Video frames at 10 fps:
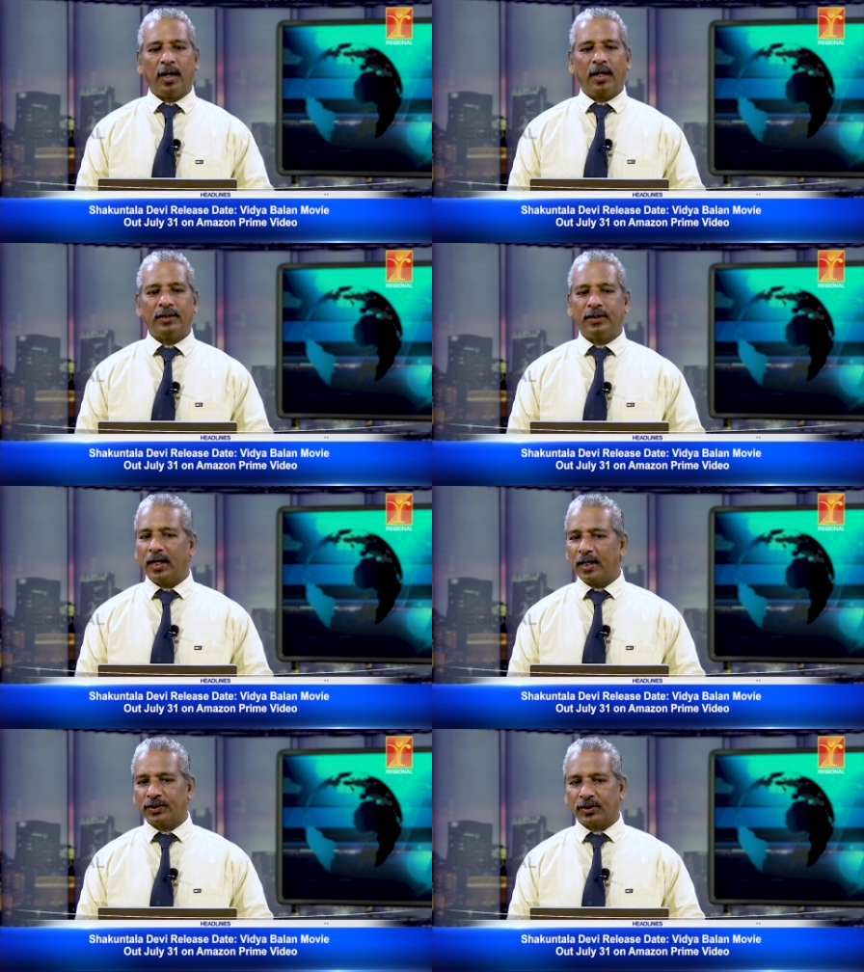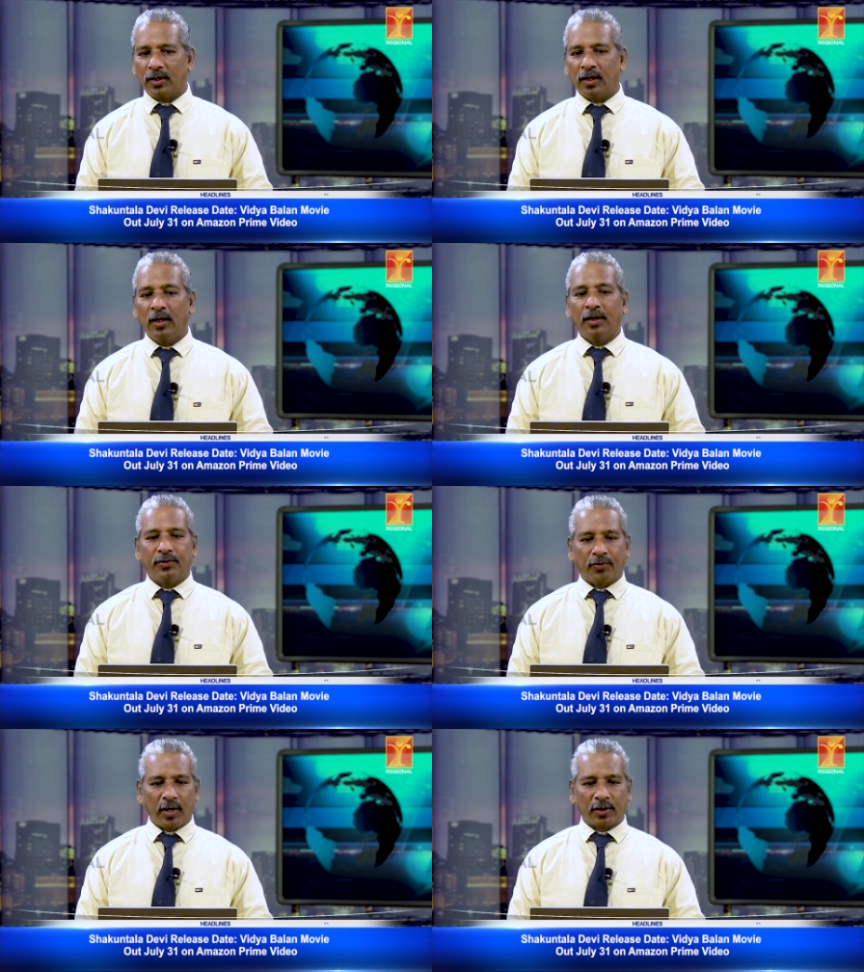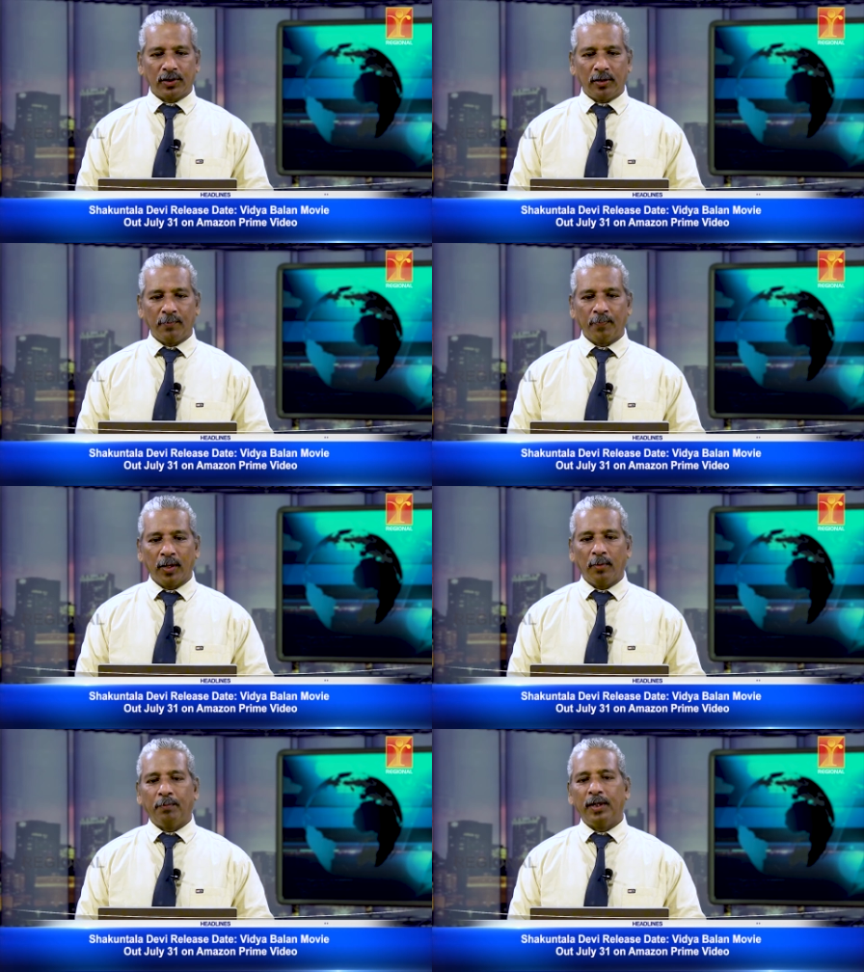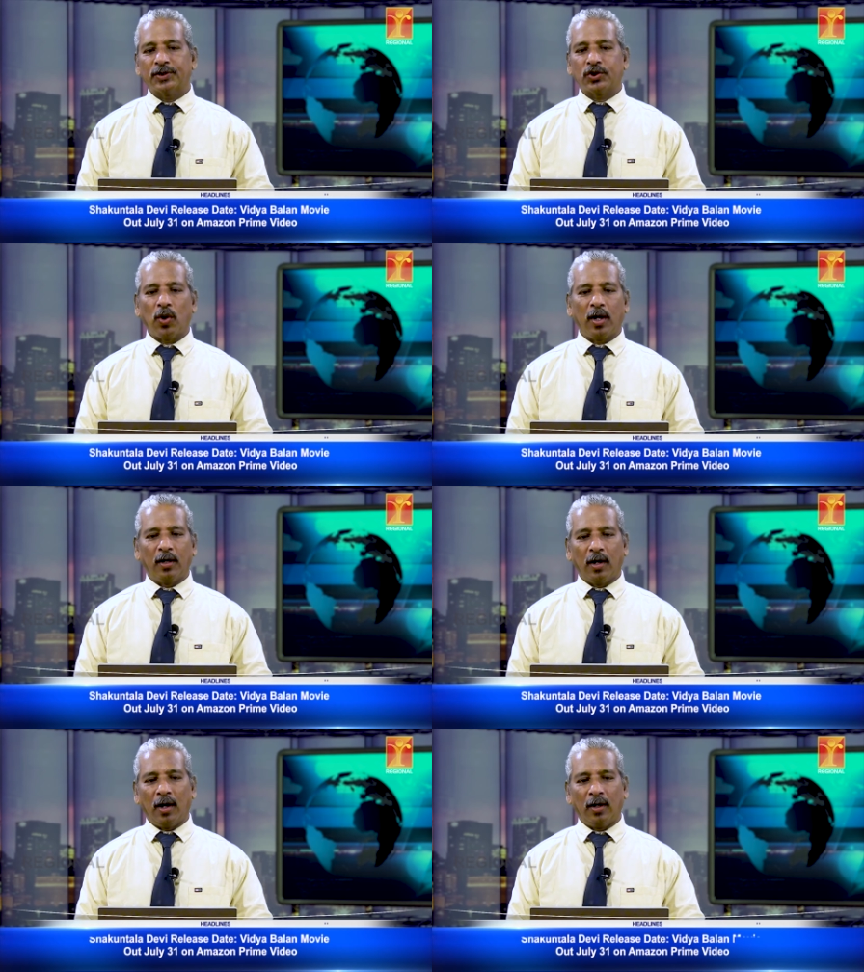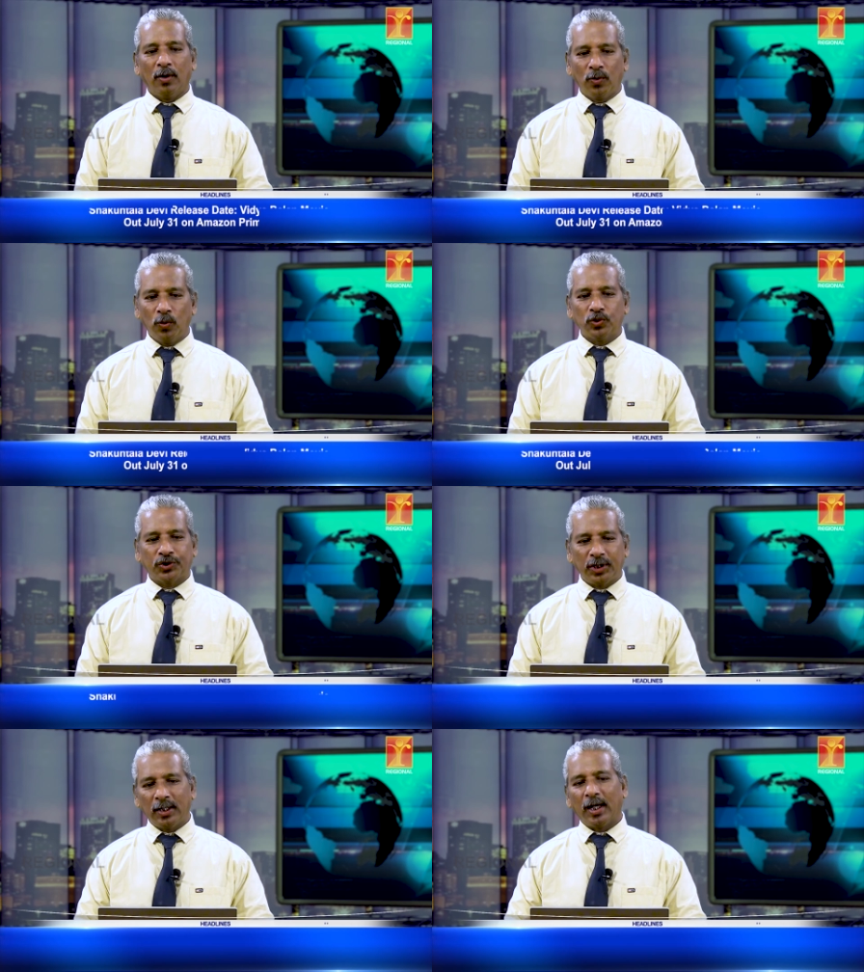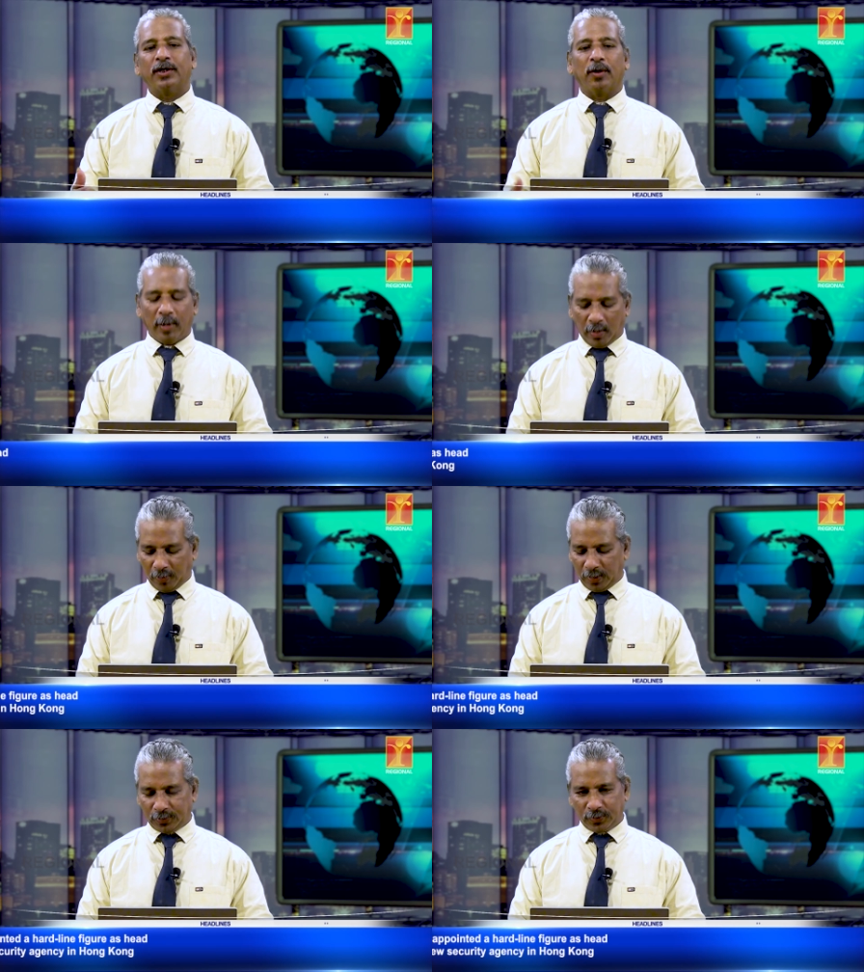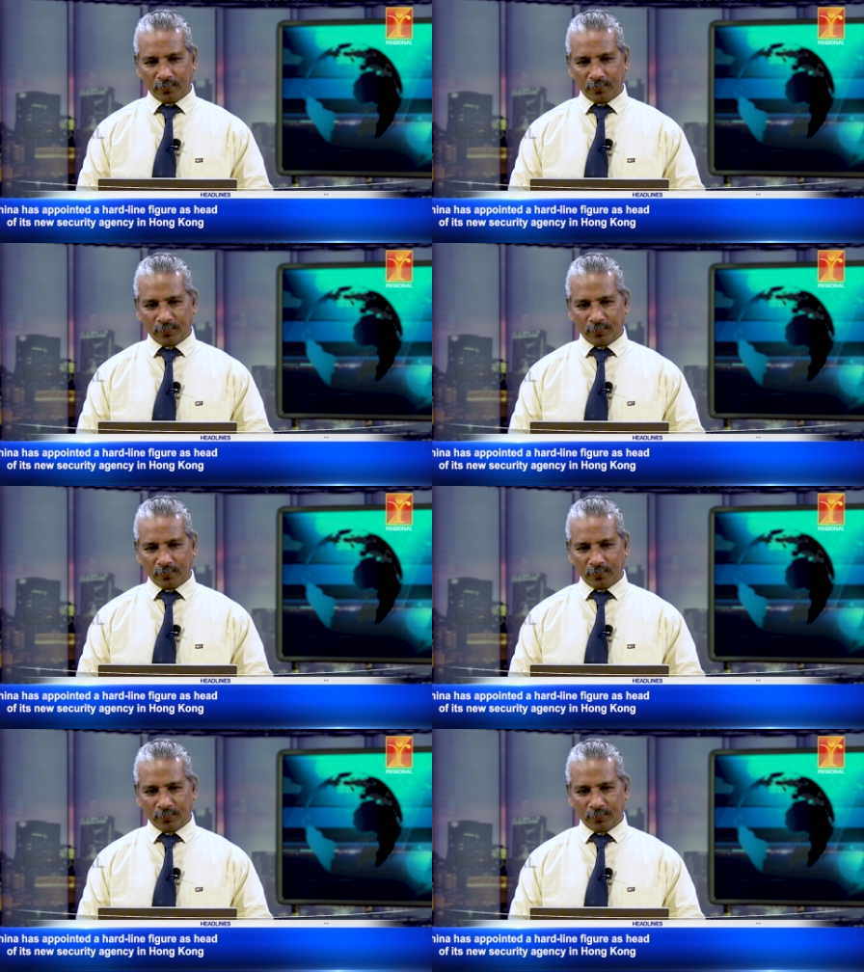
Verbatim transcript: by dancer-director B. Sohanlal, who she later married.